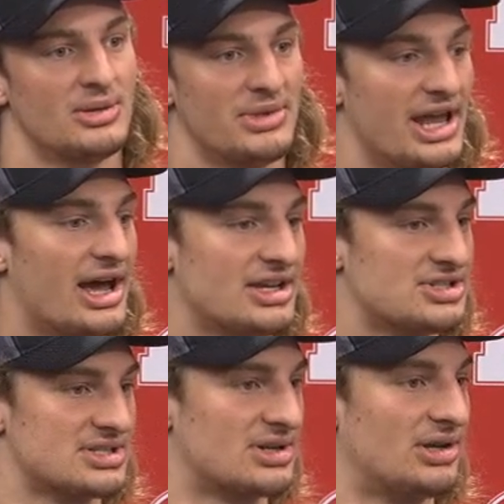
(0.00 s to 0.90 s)
But yeah, it
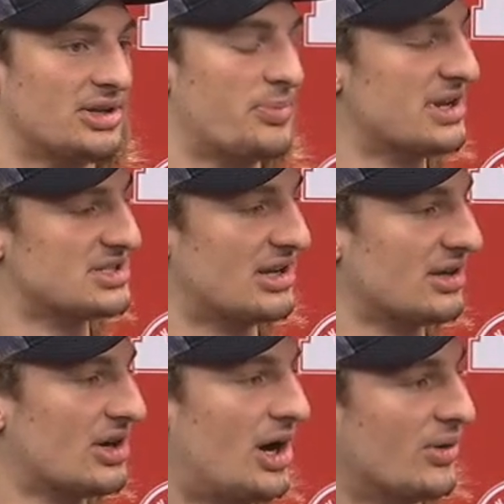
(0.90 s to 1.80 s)
just all depends on
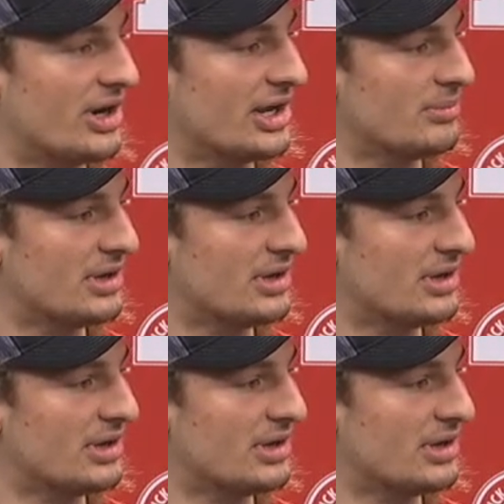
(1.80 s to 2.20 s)
the call we're in.